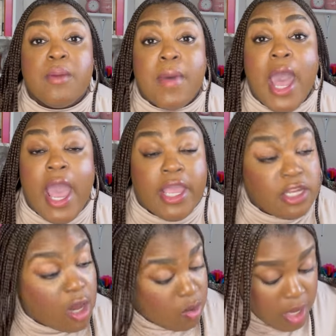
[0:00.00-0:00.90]
behind
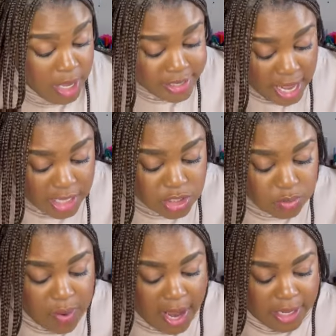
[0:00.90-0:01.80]
on. Now,
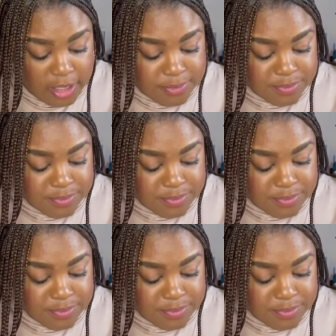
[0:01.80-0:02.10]
Zeuriah,